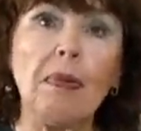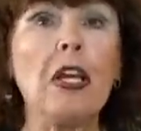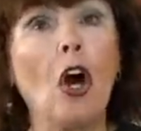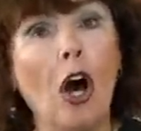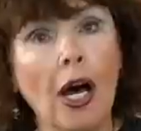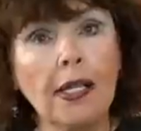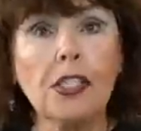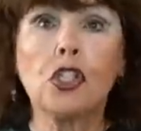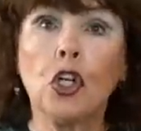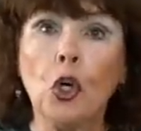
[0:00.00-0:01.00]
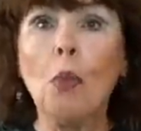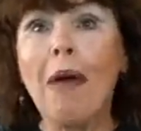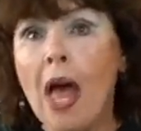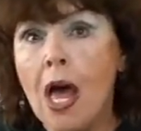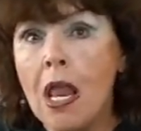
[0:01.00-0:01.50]
because two
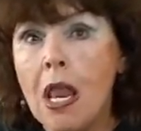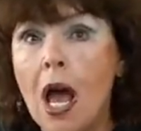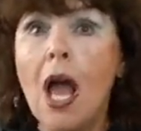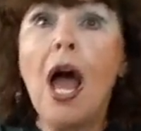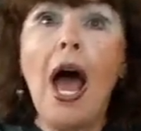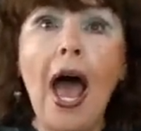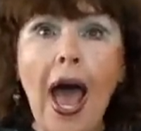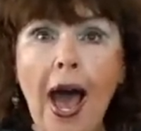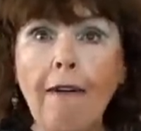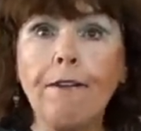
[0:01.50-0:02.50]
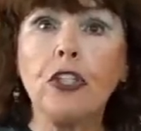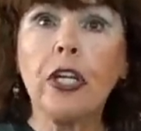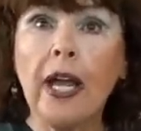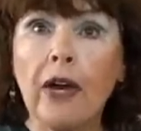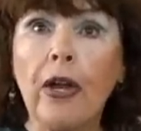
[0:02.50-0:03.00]
men have to
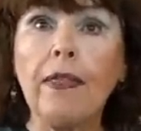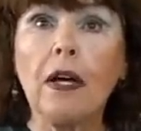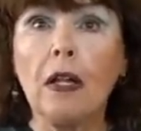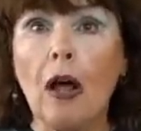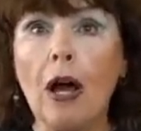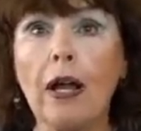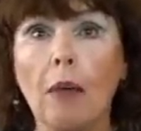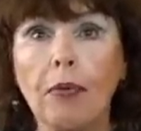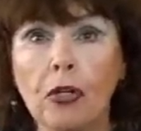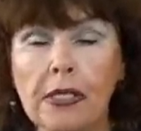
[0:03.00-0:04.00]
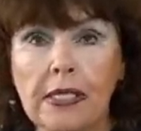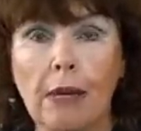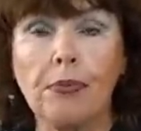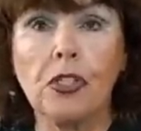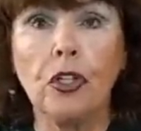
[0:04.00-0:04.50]
carry the clock up your
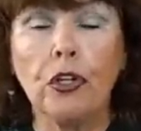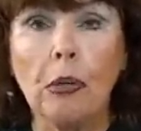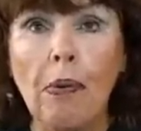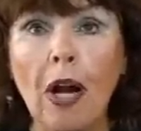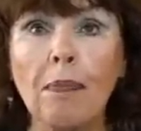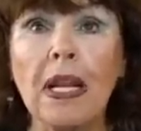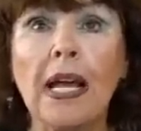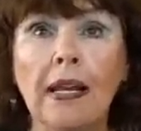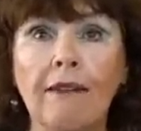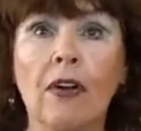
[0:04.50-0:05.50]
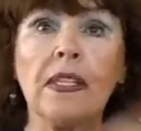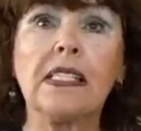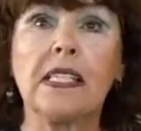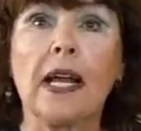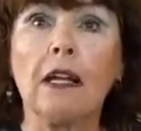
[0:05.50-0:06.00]
steps to your apartment. I live on the
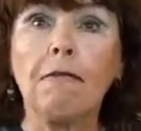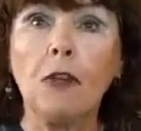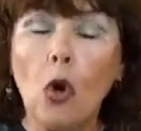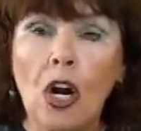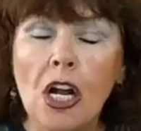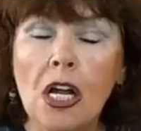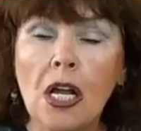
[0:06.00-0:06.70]
second floor.